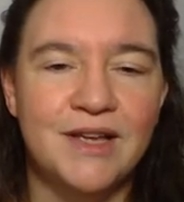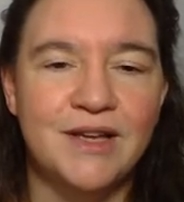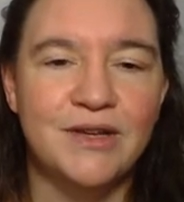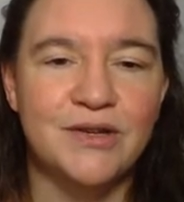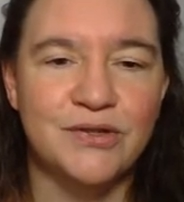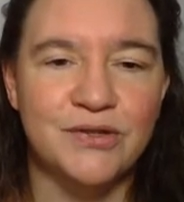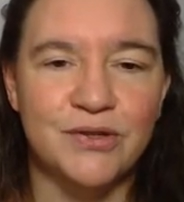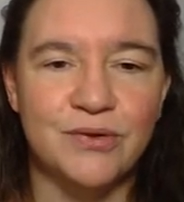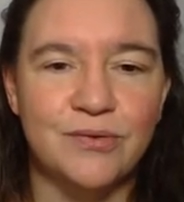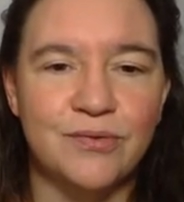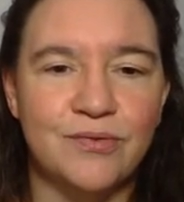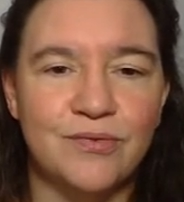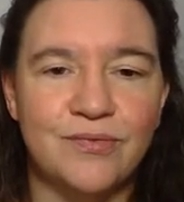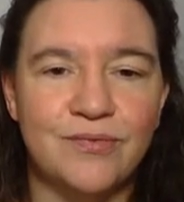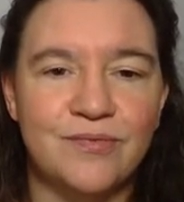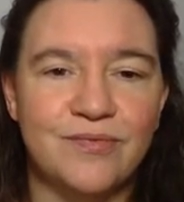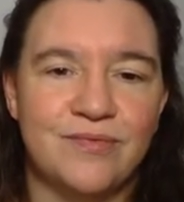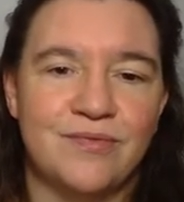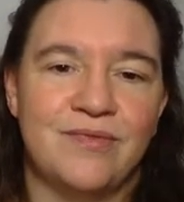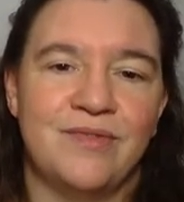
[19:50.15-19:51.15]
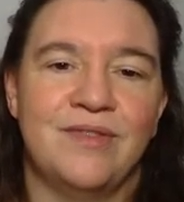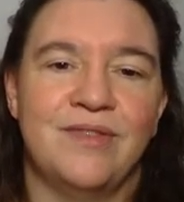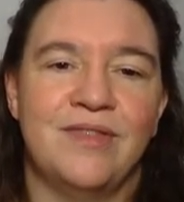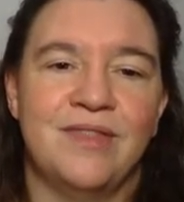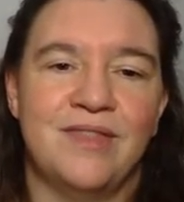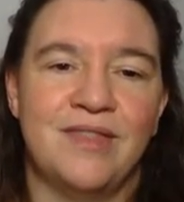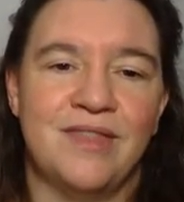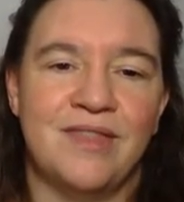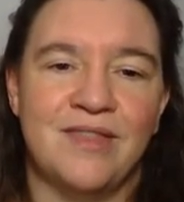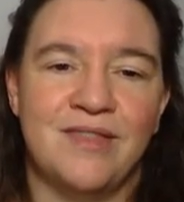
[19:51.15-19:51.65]
So
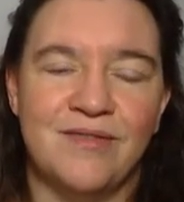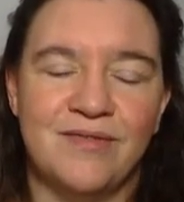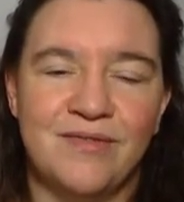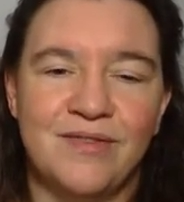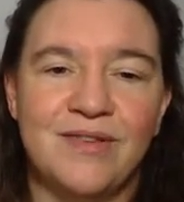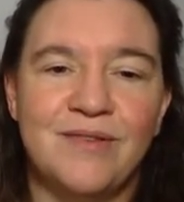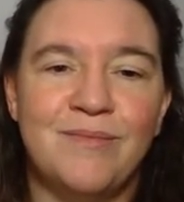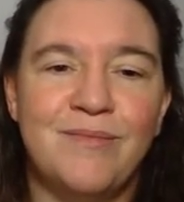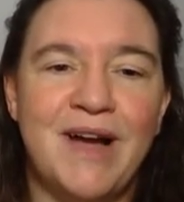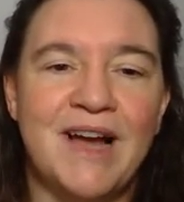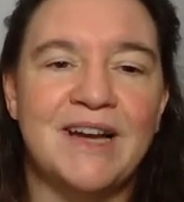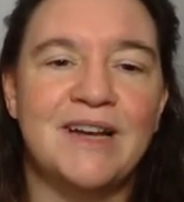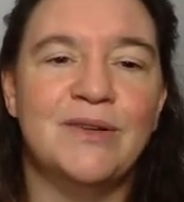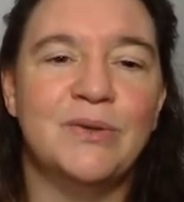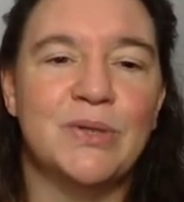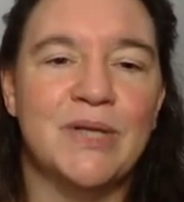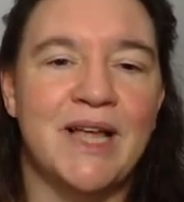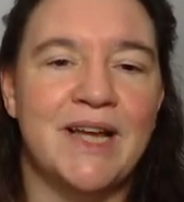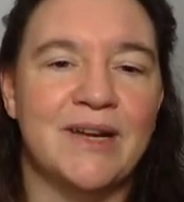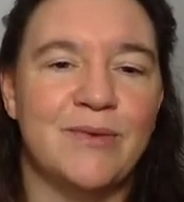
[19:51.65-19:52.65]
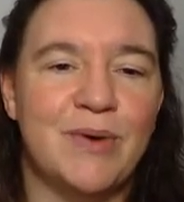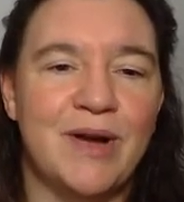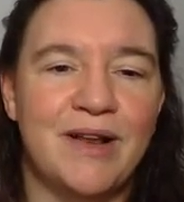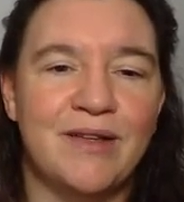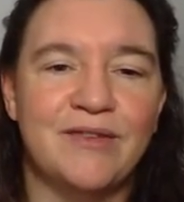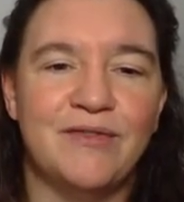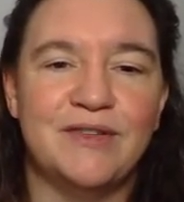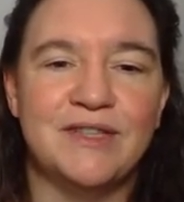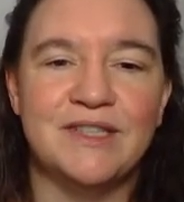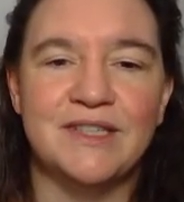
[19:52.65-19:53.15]
it might look like, well,
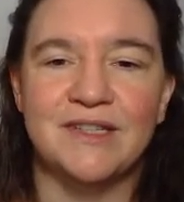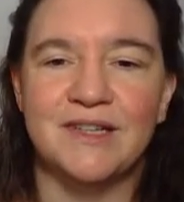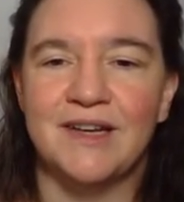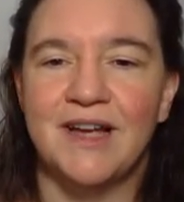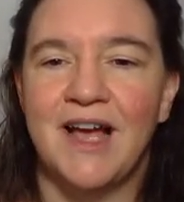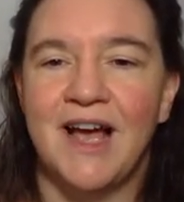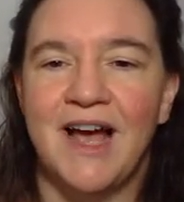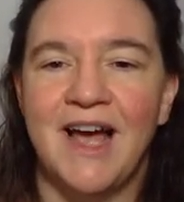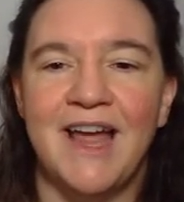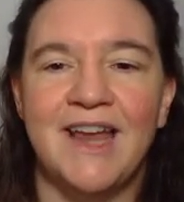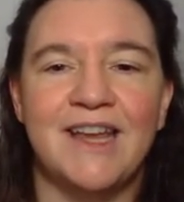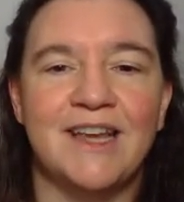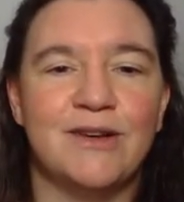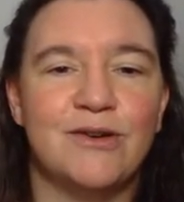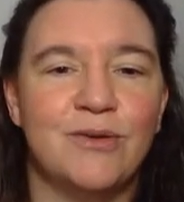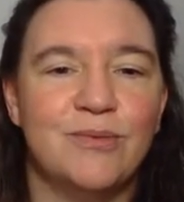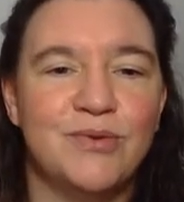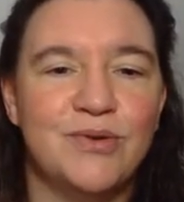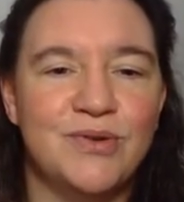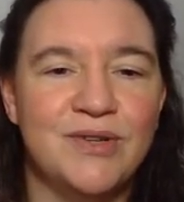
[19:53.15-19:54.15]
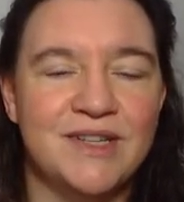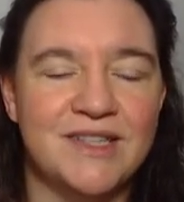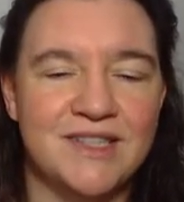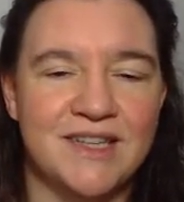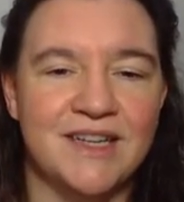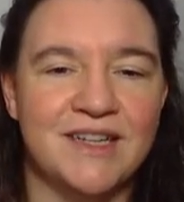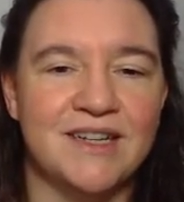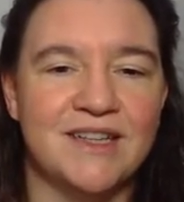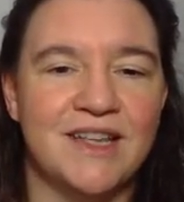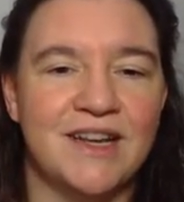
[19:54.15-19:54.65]
if it's a high-end computing
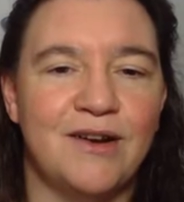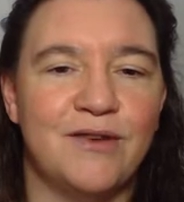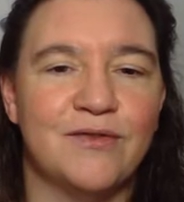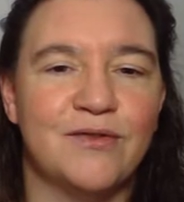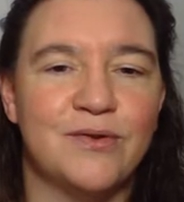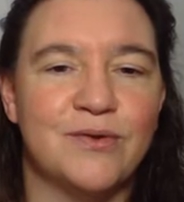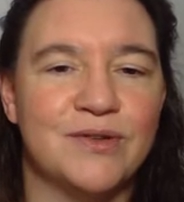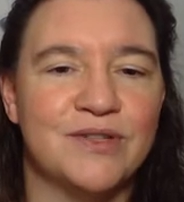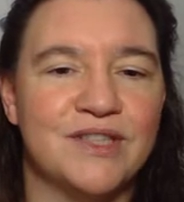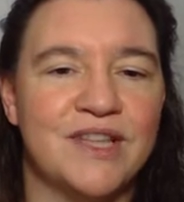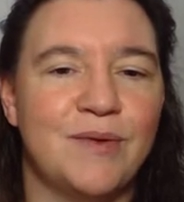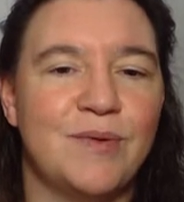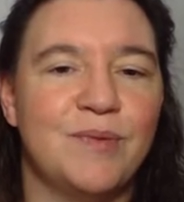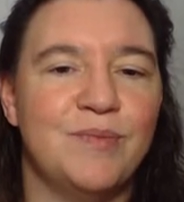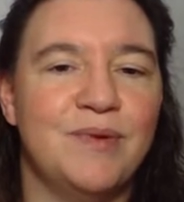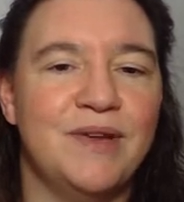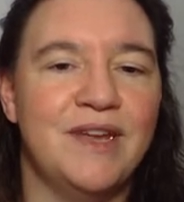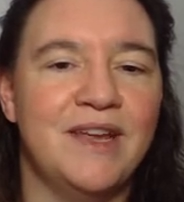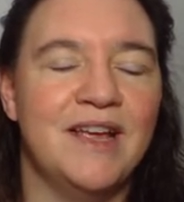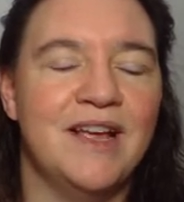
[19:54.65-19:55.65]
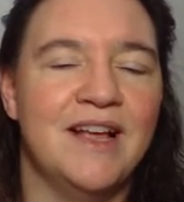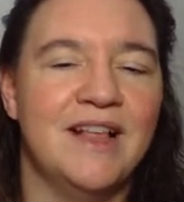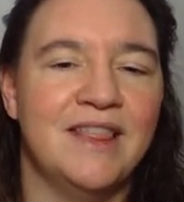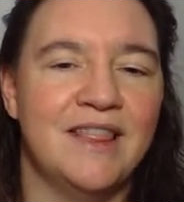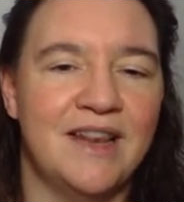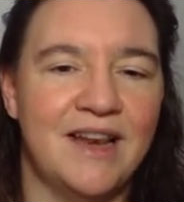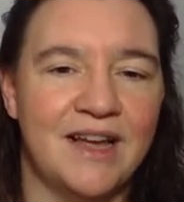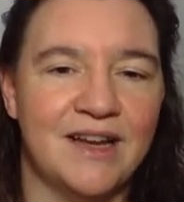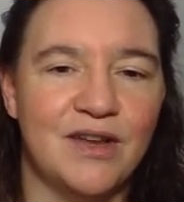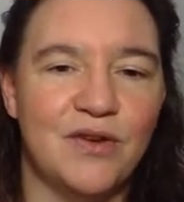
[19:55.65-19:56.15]
center, then of course they would be the
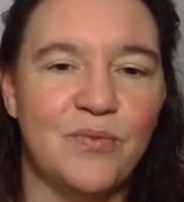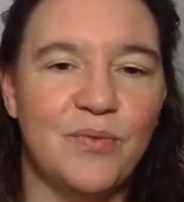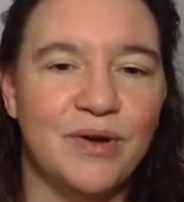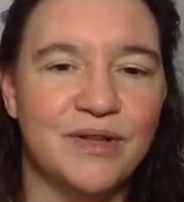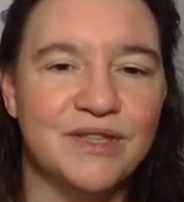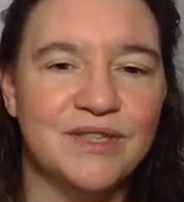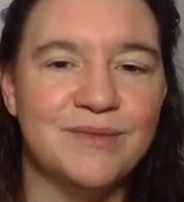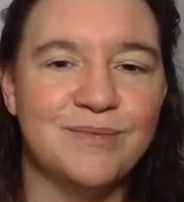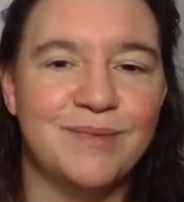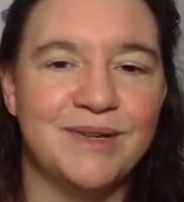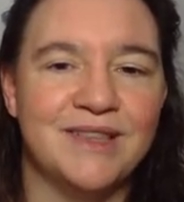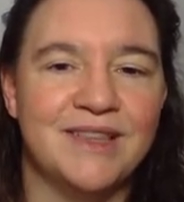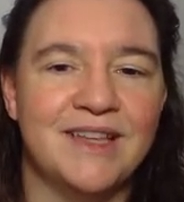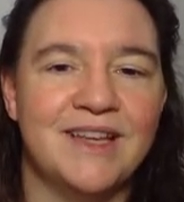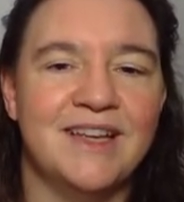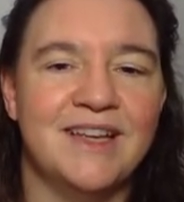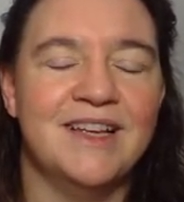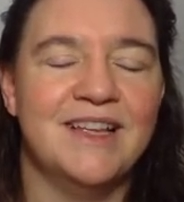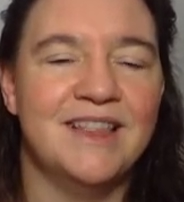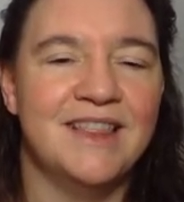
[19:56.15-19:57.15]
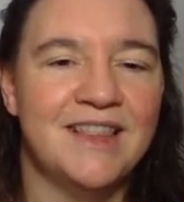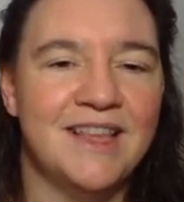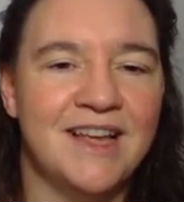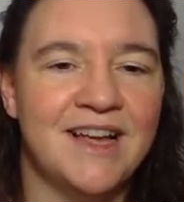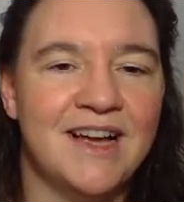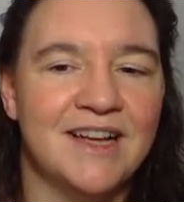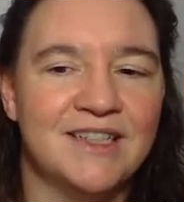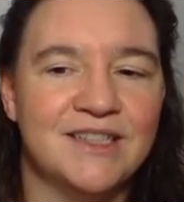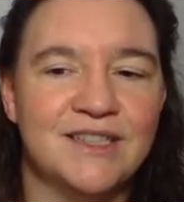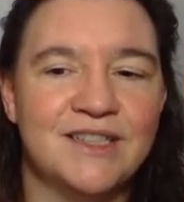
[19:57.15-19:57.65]
lucky ones, but they
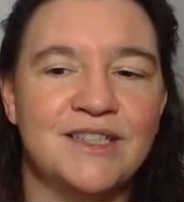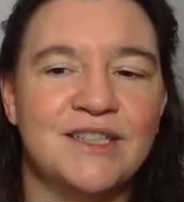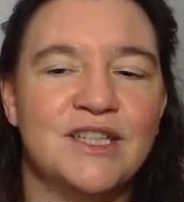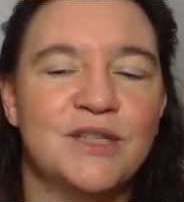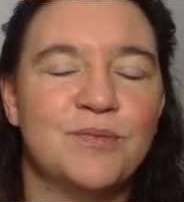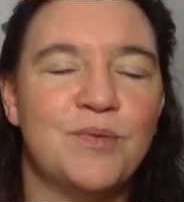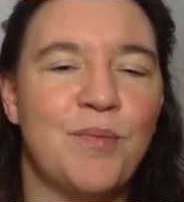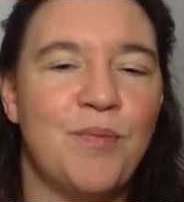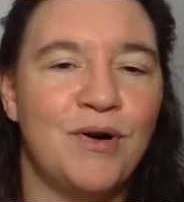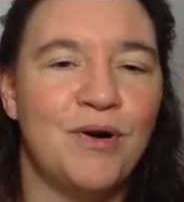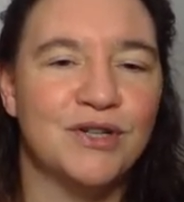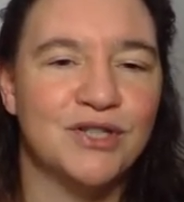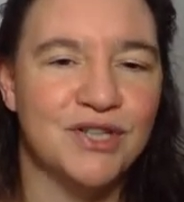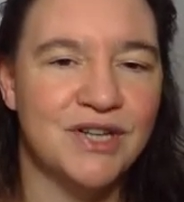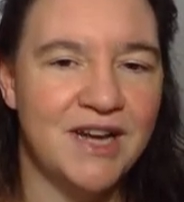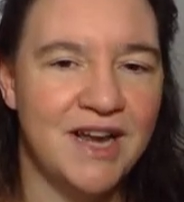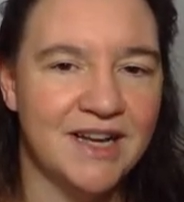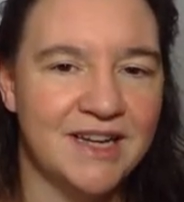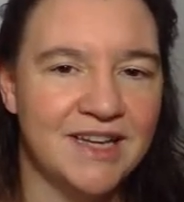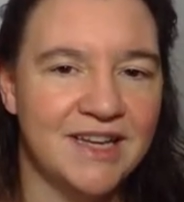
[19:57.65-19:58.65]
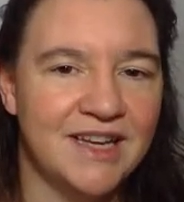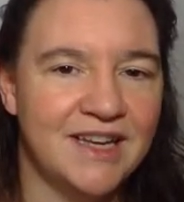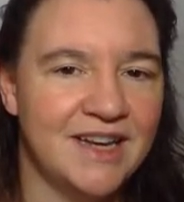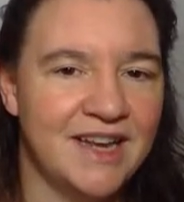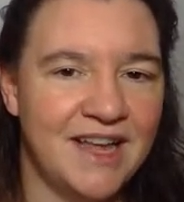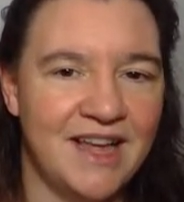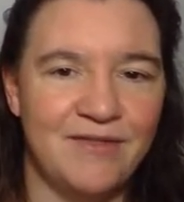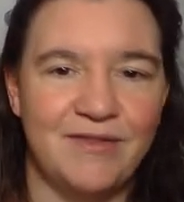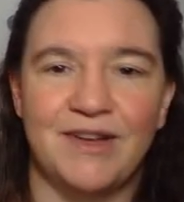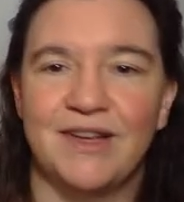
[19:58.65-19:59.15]
got disproportionately lucky in
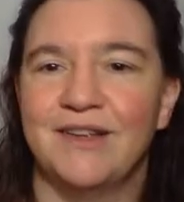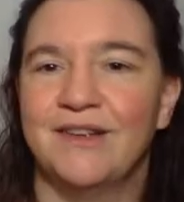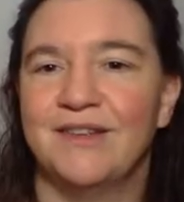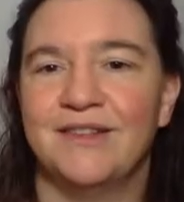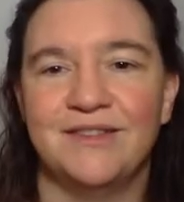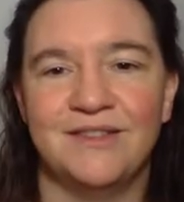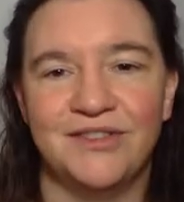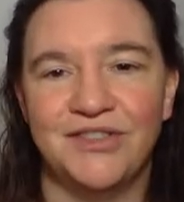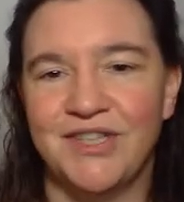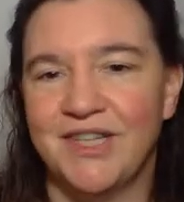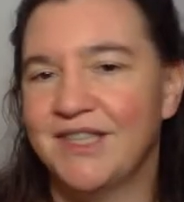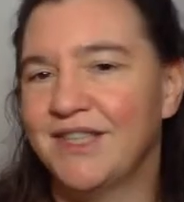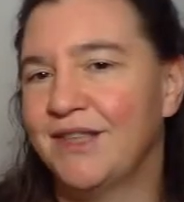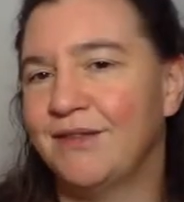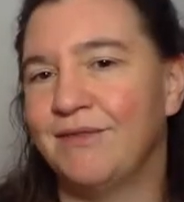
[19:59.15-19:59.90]
having just the